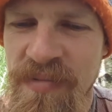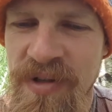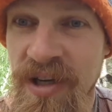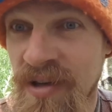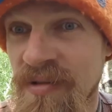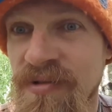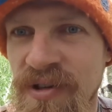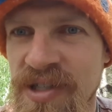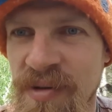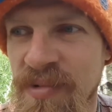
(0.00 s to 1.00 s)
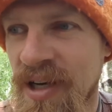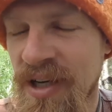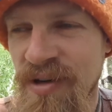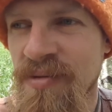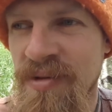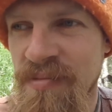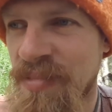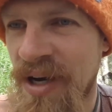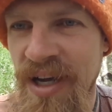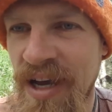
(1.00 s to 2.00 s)
Like, for example, I don't
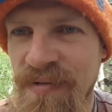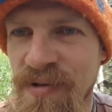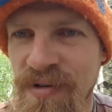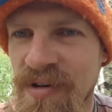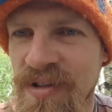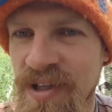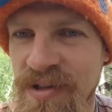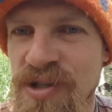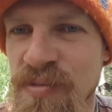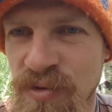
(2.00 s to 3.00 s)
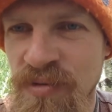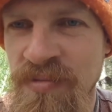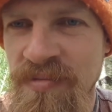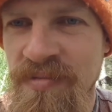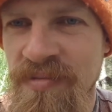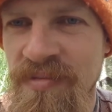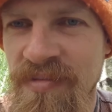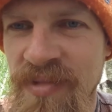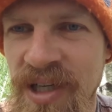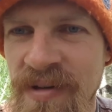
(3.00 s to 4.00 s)
buy ever another spoon.
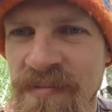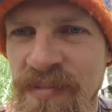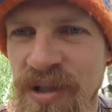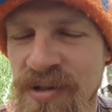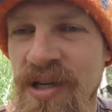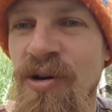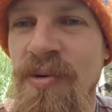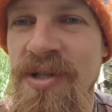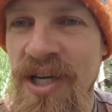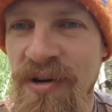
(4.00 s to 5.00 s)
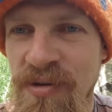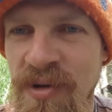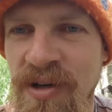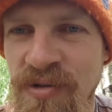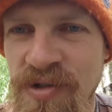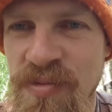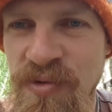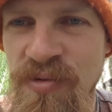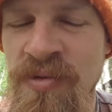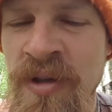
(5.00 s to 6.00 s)
Yeah, because I always carry my own
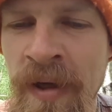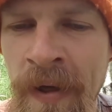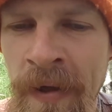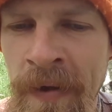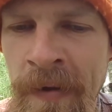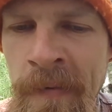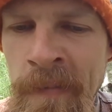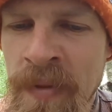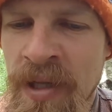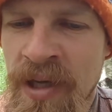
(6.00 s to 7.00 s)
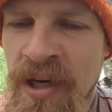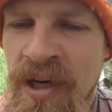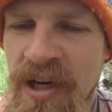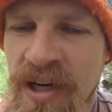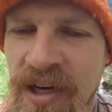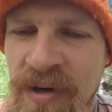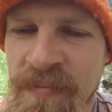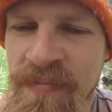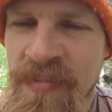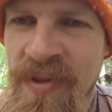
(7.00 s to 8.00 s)
spoon.
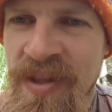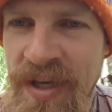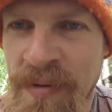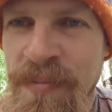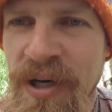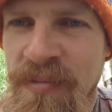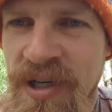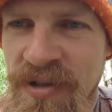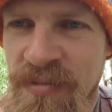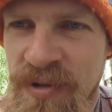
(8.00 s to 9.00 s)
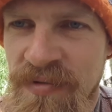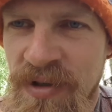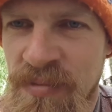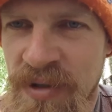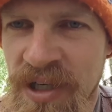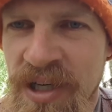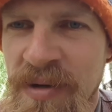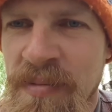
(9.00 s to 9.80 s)
The impact might not be very big,